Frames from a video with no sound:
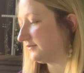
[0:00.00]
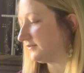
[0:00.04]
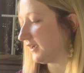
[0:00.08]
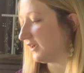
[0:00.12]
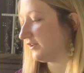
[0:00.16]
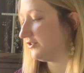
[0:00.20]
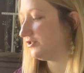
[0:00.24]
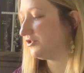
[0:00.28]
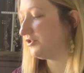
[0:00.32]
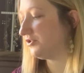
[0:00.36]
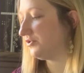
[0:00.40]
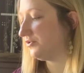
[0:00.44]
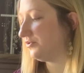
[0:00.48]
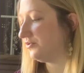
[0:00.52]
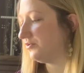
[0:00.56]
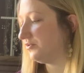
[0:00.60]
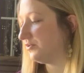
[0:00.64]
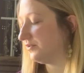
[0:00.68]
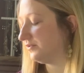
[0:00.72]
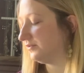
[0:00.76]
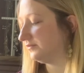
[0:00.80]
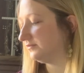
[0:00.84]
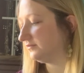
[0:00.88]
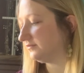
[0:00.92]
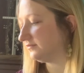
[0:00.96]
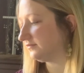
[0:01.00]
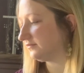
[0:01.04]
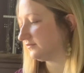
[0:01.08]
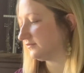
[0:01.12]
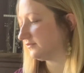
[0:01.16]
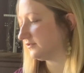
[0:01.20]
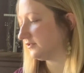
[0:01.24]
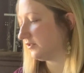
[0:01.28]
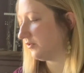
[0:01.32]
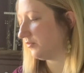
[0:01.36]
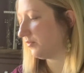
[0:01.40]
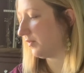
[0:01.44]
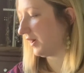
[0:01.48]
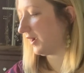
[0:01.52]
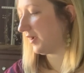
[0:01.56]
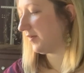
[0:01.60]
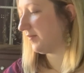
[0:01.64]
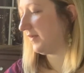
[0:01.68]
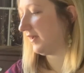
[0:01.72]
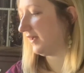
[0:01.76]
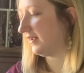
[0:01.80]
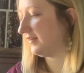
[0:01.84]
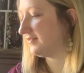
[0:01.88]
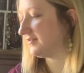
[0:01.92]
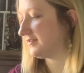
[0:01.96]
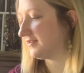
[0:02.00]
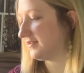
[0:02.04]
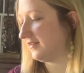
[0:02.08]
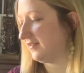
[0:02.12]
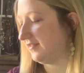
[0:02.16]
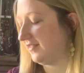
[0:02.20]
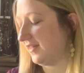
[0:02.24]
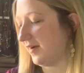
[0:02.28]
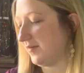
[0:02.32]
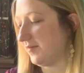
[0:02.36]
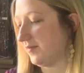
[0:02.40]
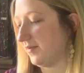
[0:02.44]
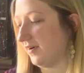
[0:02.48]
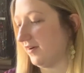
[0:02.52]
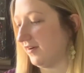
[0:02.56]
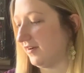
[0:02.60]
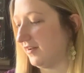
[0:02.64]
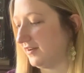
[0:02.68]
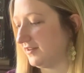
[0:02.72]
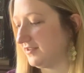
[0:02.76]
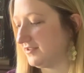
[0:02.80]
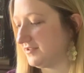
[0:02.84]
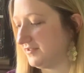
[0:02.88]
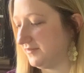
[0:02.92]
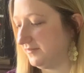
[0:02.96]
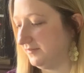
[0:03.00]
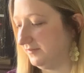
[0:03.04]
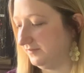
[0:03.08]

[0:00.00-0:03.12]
I do recommend that product.